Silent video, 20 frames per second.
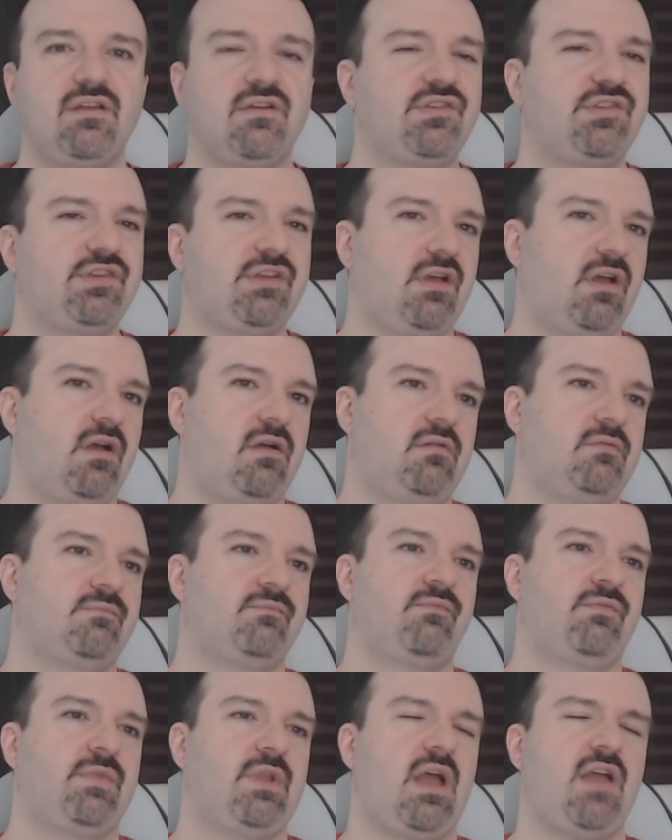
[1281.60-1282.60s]
years ago,
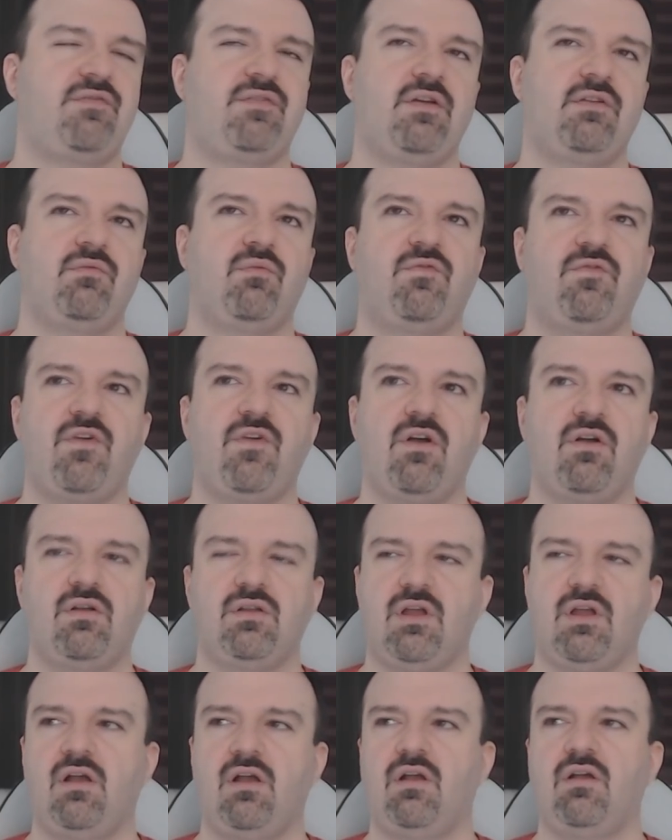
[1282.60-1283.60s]
I found a,
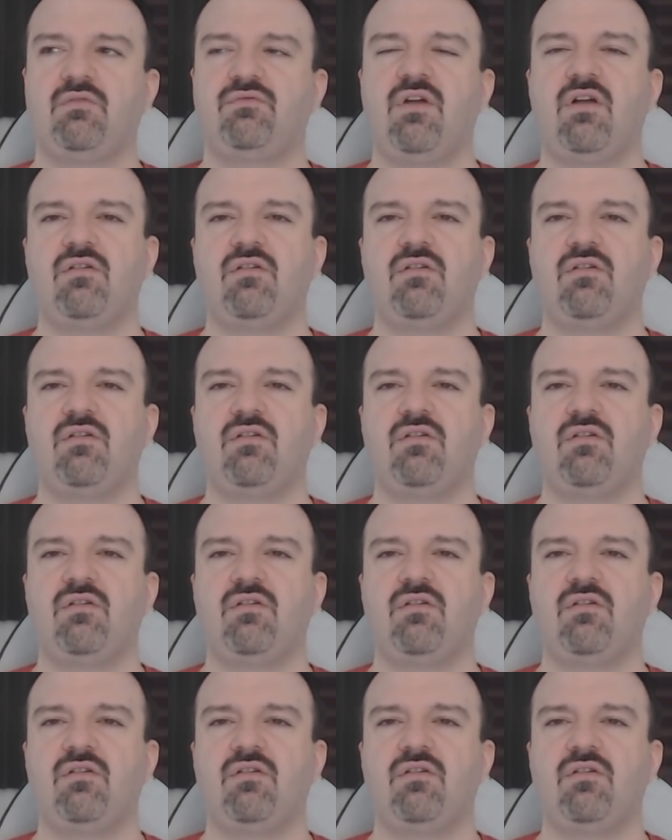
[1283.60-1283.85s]
a,